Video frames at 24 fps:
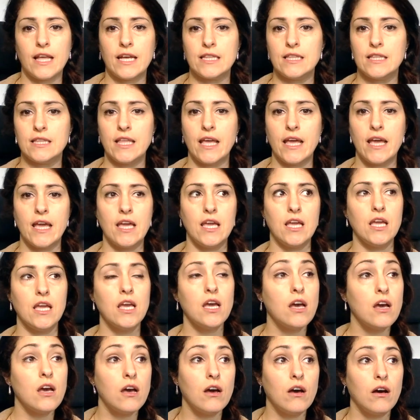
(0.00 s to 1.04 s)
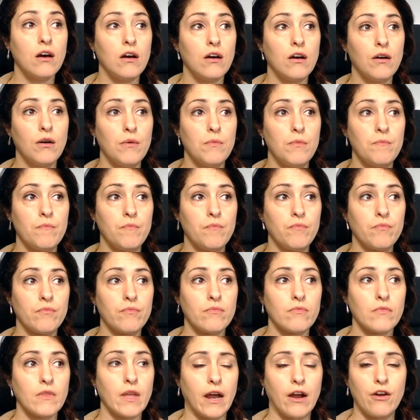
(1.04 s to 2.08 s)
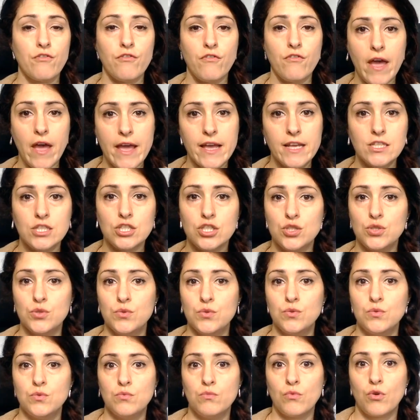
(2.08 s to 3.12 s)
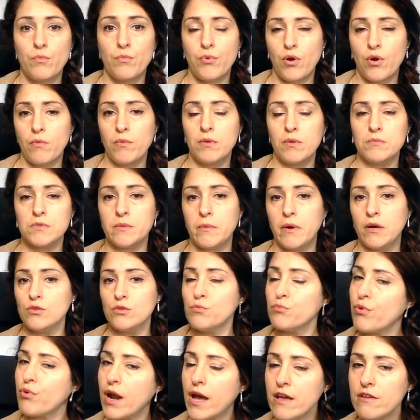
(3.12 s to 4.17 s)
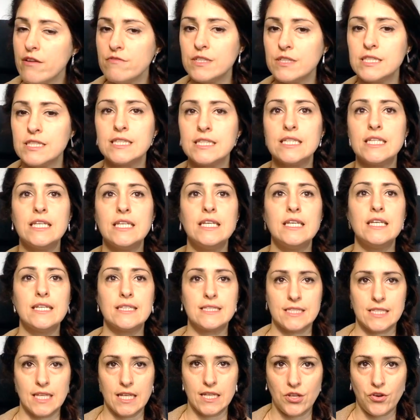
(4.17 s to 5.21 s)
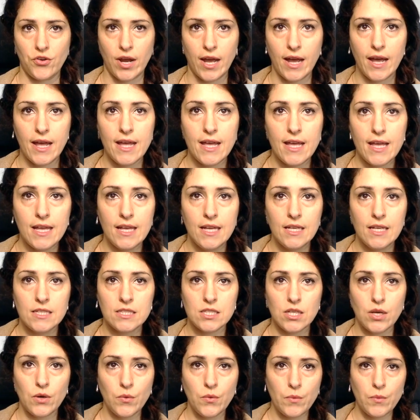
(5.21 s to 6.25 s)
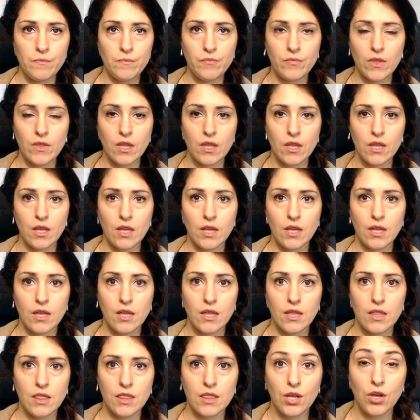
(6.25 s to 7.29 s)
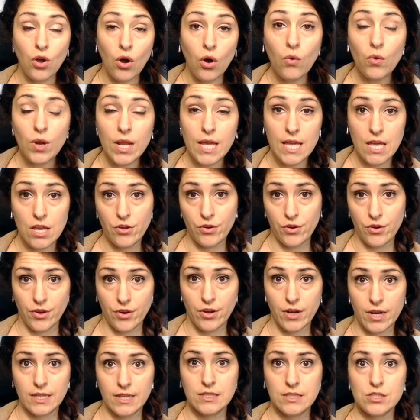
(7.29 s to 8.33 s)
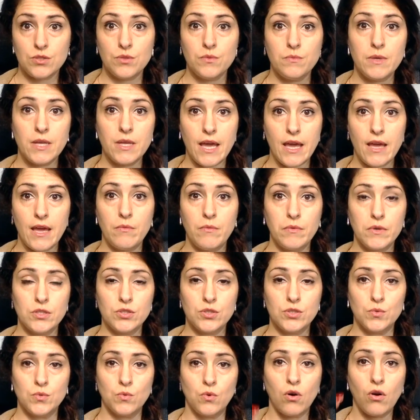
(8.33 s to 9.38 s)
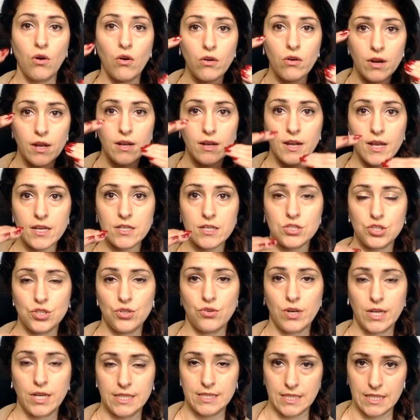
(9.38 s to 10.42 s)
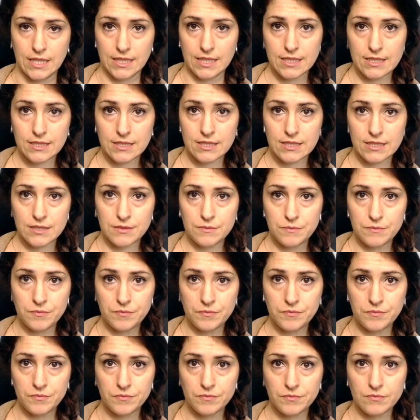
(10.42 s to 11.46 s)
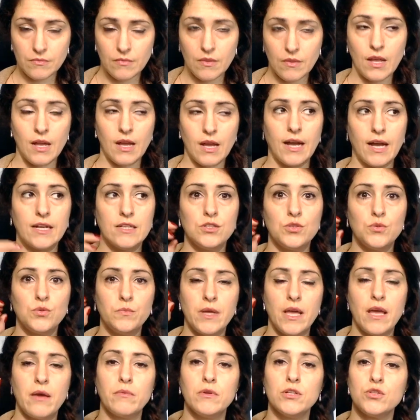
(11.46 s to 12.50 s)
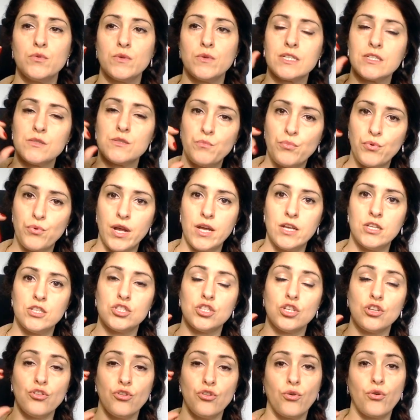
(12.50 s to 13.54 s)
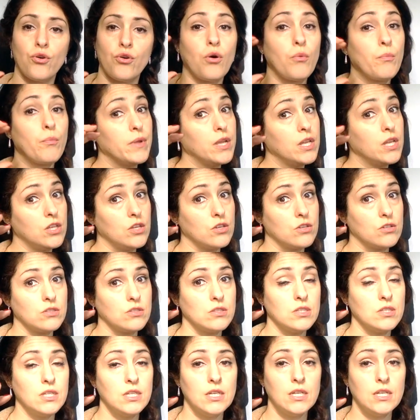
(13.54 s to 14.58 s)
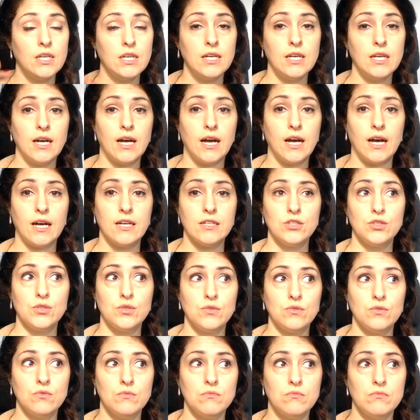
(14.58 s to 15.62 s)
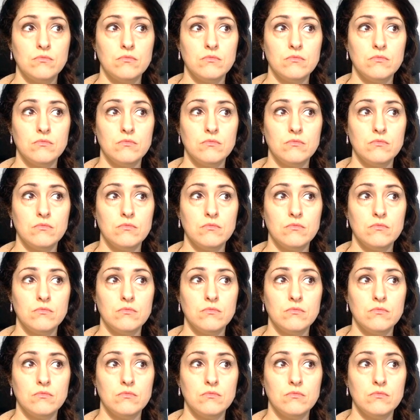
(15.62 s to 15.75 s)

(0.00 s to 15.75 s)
that they are faced to more problems about privacy, etc. So the goal here is to be able to organize your ideas and to be able to express your opinion and to